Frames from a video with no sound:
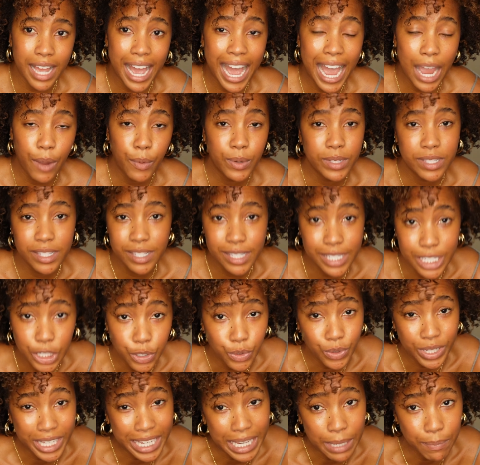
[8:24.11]
I would
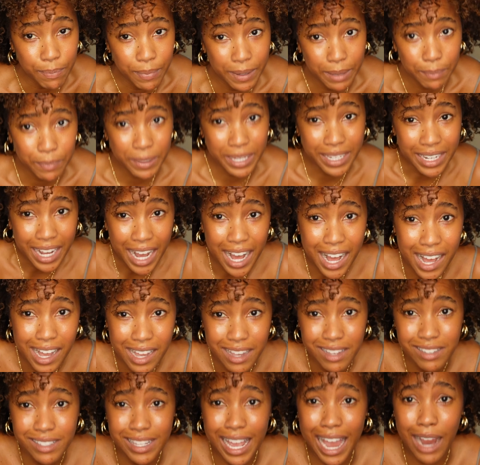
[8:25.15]
still keep it
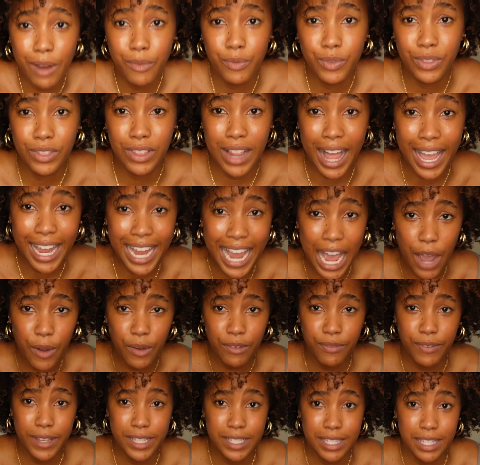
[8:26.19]
because I like how it
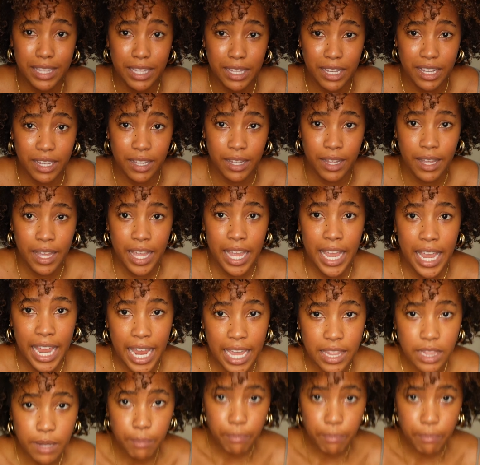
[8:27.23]
fits in the